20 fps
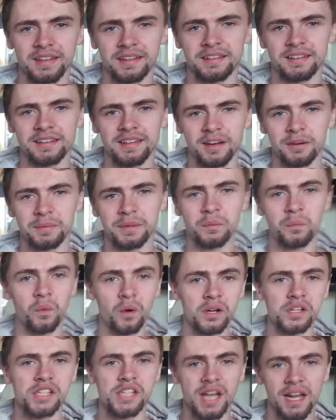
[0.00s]
and tell me
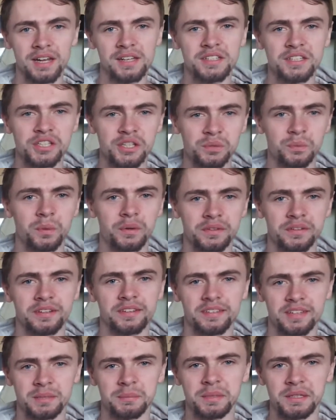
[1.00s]
what challenge you want to
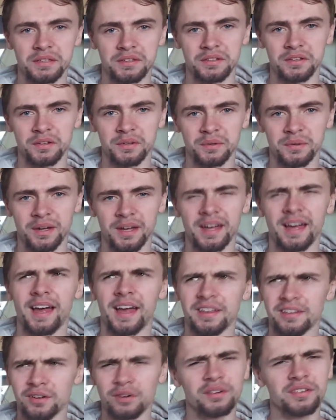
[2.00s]
see me do.
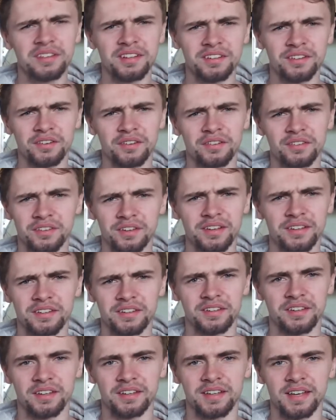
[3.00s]
As long as it's not something
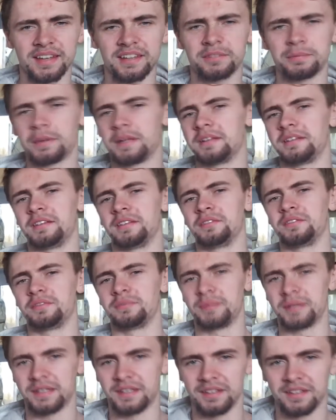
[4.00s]
that's like expensive,
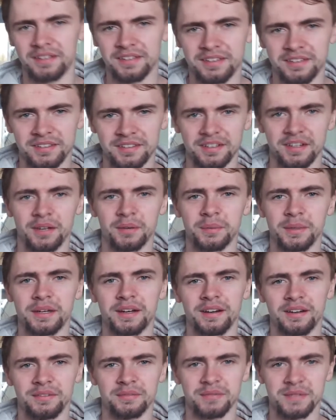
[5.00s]
because, you know, we
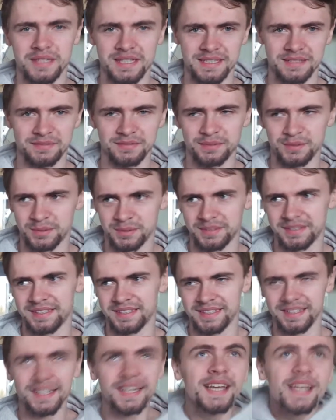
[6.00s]
can't really afford
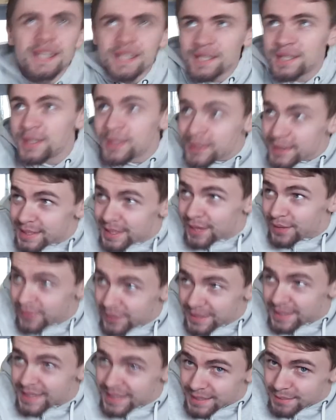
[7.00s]
to do stuff
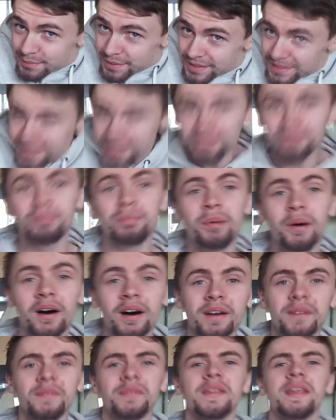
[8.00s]
that's expensive.
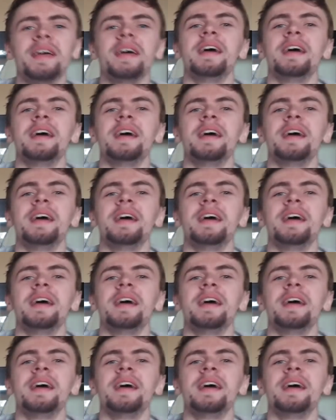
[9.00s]
But